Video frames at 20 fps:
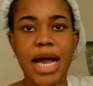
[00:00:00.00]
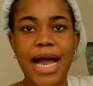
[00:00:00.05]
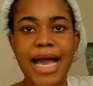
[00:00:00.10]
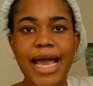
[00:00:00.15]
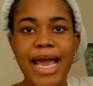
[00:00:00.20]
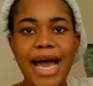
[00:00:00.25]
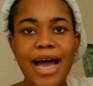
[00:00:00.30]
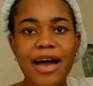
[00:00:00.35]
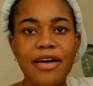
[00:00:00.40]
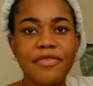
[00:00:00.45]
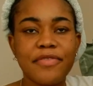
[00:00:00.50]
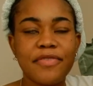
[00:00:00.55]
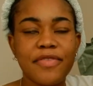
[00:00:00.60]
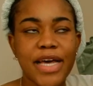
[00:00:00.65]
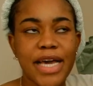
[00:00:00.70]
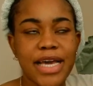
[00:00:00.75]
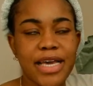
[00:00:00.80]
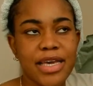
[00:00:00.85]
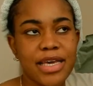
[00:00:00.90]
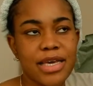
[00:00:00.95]
have
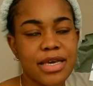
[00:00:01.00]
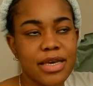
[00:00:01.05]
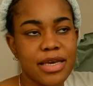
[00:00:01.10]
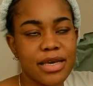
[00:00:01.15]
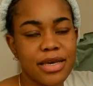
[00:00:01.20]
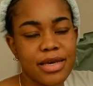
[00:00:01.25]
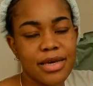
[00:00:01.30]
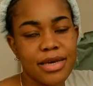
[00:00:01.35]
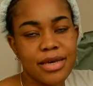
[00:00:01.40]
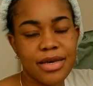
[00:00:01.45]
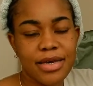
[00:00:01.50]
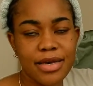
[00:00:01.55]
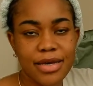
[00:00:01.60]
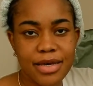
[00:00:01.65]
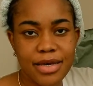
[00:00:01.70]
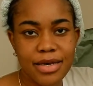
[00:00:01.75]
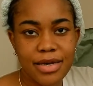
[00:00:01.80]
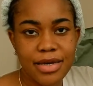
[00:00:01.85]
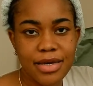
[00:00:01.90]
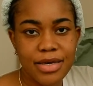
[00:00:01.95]
like
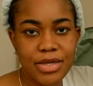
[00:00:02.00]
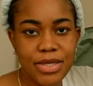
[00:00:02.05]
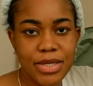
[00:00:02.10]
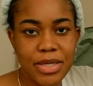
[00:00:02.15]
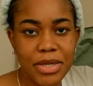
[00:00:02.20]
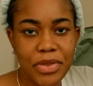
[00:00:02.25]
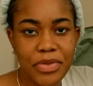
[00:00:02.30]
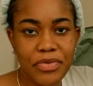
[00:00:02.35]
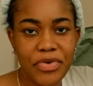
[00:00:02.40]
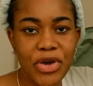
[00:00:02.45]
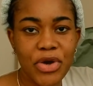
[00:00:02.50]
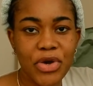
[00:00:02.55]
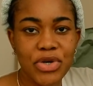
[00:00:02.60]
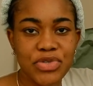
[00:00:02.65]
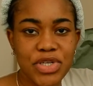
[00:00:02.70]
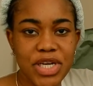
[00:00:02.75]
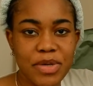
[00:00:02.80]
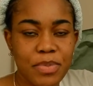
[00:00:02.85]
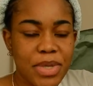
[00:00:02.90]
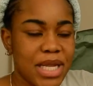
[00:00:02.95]

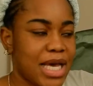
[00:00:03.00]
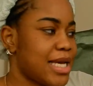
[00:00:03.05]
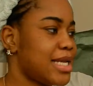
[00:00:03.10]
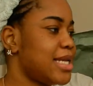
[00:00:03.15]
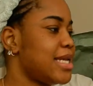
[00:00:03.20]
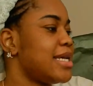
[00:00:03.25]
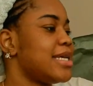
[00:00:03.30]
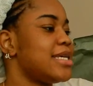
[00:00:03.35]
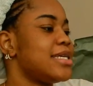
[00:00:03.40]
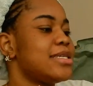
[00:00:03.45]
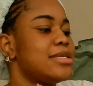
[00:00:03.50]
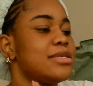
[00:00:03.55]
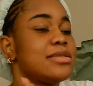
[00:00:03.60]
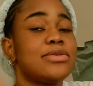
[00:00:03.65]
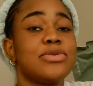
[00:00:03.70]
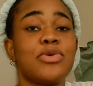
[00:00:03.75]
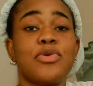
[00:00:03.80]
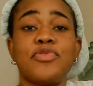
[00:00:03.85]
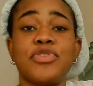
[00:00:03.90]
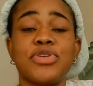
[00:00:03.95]
300 black
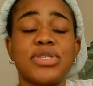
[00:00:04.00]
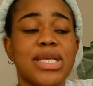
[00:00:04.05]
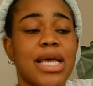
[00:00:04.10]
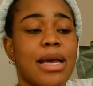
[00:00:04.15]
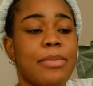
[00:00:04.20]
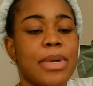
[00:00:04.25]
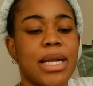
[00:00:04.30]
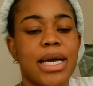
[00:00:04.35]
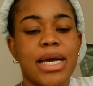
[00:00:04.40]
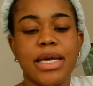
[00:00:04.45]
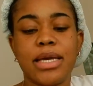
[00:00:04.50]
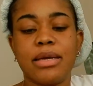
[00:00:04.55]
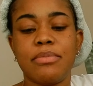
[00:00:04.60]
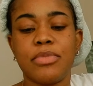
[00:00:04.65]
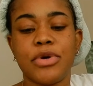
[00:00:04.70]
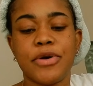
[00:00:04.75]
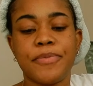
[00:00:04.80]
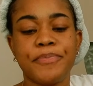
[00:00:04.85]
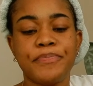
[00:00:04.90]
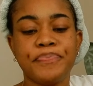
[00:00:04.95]
leggings. Obviously I'm lying,
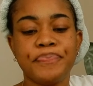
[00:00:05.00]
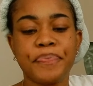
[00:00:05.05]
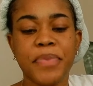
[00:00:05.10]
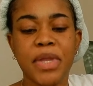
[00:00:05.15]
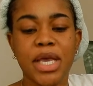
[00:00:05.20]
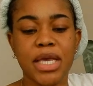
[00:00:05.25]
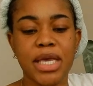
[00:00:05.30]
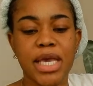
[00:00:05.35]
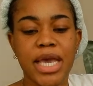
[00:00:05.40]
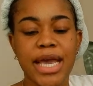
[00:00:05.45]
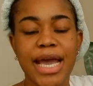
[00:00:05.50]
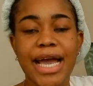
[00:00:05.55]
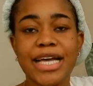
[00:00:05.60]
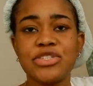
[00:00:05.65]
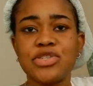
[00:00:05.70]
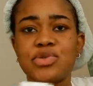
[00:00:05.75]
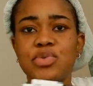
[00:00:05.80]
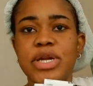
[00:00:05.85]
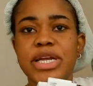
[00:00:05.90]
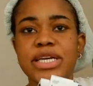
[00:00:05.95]
but yeah, I
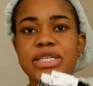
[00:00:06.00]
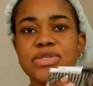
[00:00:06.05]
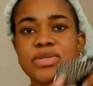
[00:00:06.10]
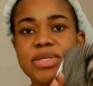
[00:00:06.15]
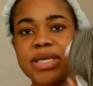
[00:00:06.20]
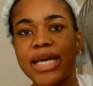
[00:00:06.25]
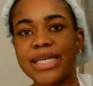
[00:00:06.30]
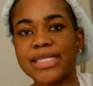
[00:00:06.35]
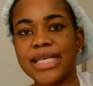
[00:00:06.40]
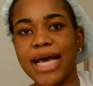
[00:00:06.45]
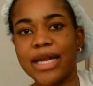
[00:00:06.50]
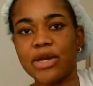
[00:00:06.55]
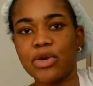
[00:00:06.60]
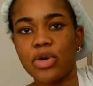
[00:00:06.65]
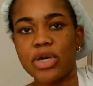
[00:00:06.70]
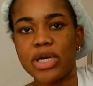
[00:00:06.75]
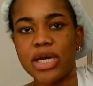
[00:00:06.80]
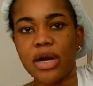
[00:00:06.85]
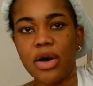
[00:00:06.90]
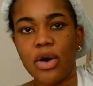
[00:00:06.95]
just wanted to get
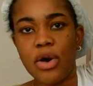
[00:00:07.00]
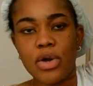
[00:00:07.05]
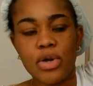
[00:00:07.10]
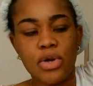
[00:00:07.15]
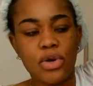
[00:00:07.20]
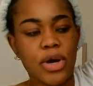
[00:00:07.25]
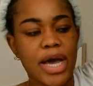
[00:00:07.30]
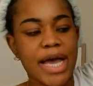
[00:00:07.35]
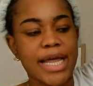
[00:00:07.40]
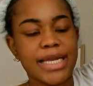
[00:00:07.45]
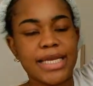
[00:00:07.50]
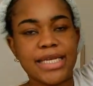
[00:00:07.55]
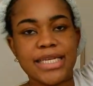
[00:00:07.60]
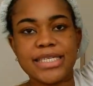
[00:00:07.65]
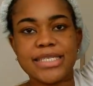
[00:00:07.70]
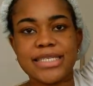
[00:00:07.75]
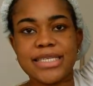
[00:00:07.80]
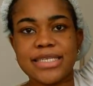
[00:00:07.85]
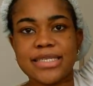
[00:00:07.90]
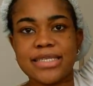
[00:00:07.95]
another color, and
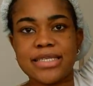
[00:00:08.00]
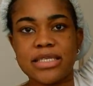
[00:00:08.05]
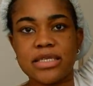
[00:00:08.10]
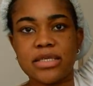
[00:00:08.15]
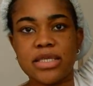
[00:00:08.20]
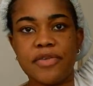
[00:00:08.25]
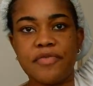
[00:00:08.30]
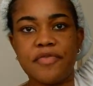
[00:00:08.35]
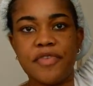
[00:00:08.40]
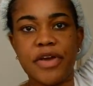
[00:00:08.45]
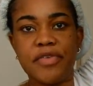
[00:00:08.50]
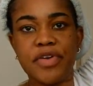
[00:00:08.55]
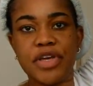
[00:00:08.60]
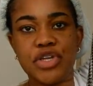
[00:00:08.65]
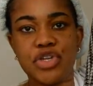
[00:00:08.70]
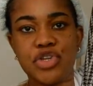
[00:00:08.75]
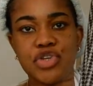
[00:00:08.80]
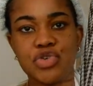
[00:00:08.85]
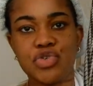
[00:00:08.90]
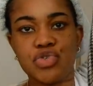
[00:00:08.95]
this is still a very
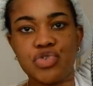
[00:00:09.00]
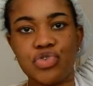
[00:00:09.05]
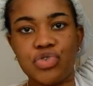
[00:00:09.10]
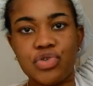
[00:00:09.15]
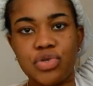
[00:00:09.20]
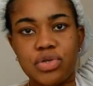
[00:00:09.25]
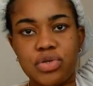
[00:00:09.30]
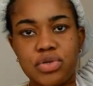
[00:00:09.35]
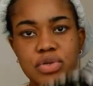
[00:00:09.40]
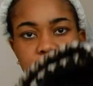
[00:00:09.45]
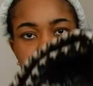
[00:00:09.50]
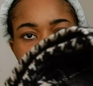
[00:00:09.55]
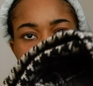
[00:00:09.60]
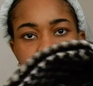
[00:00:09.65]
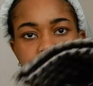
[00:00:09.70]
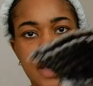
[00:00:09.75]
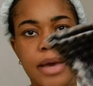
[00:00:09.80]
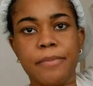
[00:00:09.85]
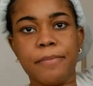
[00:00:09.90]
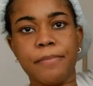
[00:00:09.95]
neutral
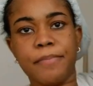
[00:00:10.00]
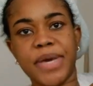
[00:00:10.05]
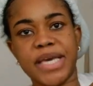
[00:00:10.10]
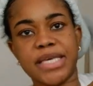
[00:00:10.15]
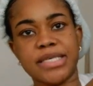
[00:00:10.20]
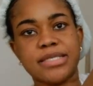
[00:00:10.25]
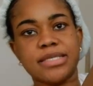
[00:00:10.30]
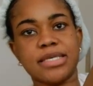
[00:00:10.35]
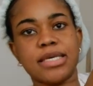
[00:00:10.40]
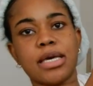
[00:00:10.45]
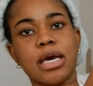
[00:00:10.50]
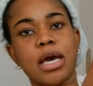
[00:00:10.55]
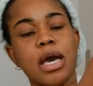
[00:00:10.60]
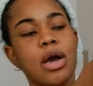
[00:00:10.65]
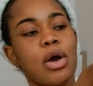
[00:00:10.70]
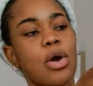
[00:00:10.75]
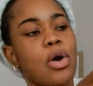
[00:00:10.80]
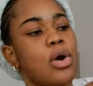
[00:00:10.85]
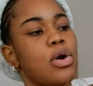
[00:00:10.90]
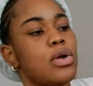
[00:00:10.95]
basic
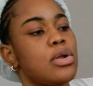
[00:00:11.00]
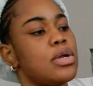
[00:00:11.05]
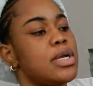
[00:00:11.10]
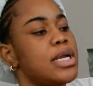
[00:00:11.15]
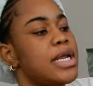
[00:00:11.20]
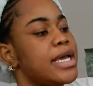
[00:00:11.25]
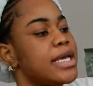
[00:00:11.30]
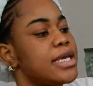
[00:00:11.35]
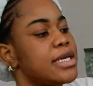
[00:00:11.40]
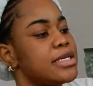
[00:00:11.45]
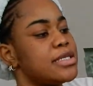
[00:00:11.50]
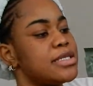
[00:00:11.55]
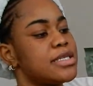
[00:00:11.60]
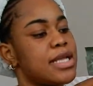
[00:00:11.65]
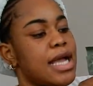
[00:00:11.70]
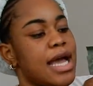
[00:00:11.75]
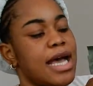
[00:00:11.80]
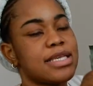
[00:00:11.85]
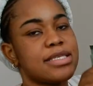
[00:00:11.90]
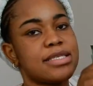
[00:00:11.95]
color leggings.
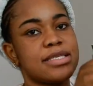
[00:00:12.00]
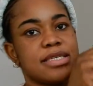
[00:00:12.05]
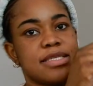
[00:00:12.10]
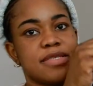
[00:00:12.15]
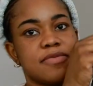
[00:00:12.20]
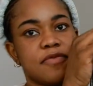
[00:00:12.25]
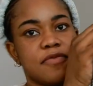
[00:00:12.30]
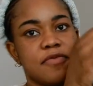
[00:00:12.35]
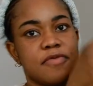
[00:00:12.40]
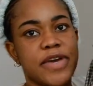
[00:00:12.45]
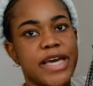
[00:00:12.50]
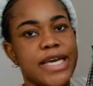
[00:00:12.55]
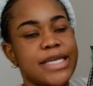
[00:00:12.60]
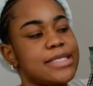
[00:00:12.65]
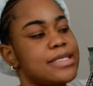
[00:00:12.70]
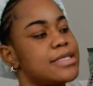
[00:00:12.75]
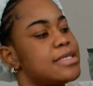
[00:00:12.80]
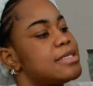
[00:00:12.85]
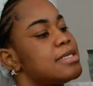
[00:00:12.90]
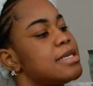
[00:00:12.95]
It has this
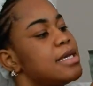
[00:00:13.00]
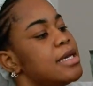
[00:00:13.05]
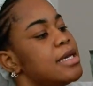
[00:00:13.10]
vent